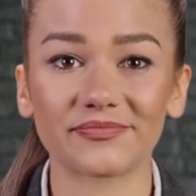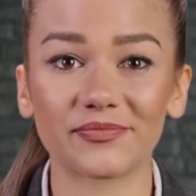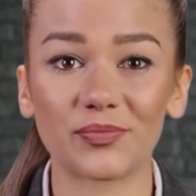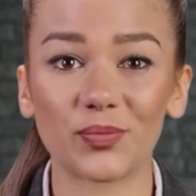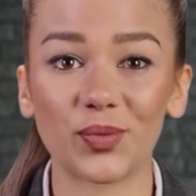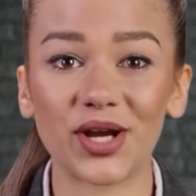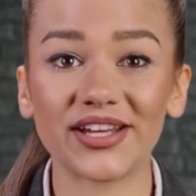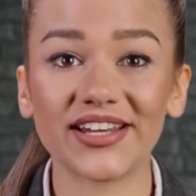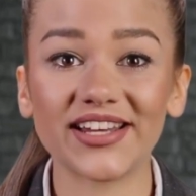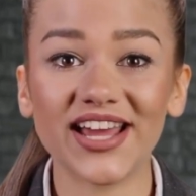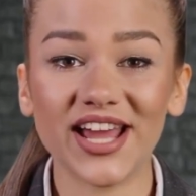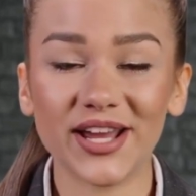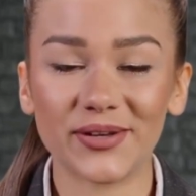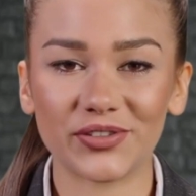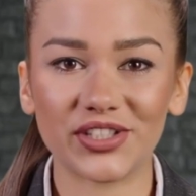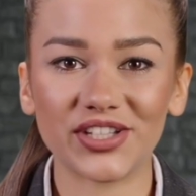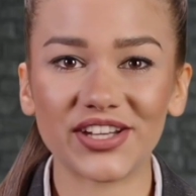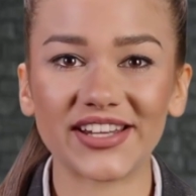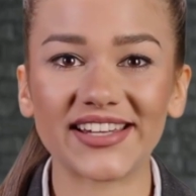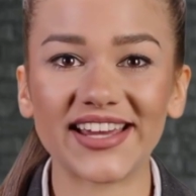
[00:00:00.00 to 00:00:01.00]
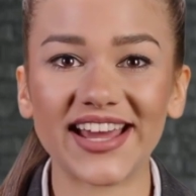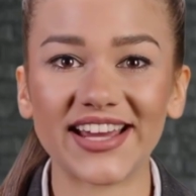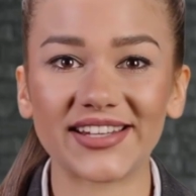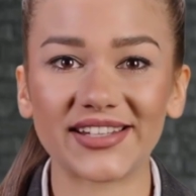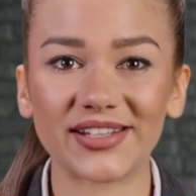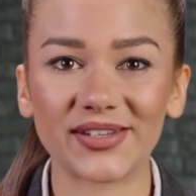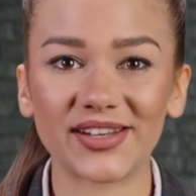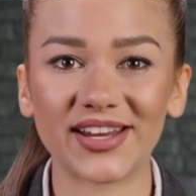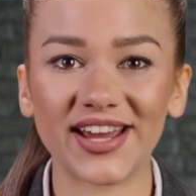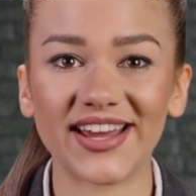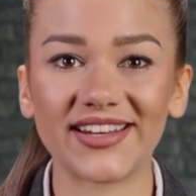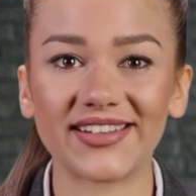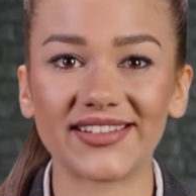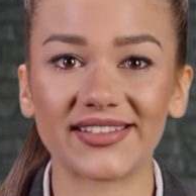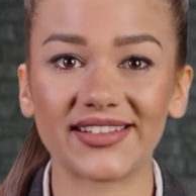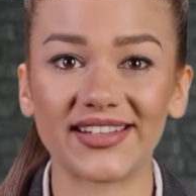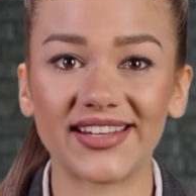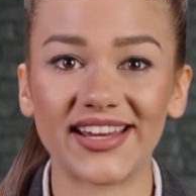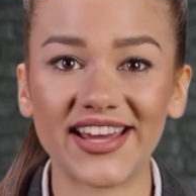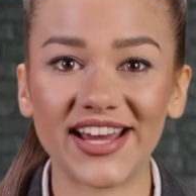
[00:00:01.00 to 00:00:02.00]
When an option is exercised,